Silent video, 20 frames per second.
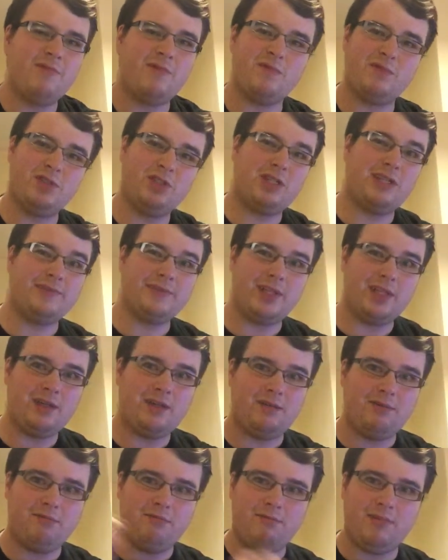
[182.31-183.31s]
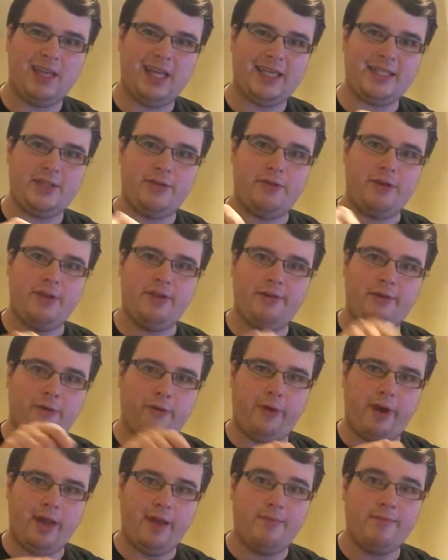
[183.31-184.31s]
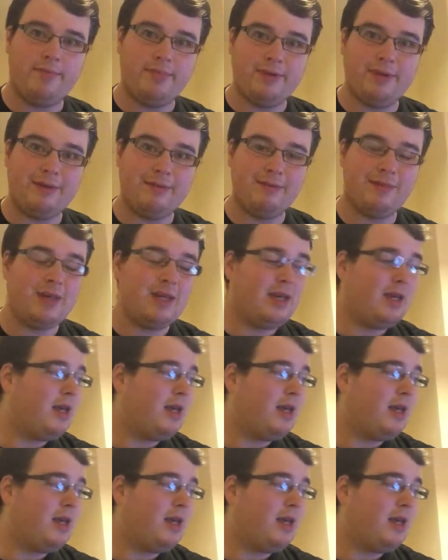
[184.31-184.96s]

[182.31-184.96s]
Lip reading: She leaves a little letter in the crib, and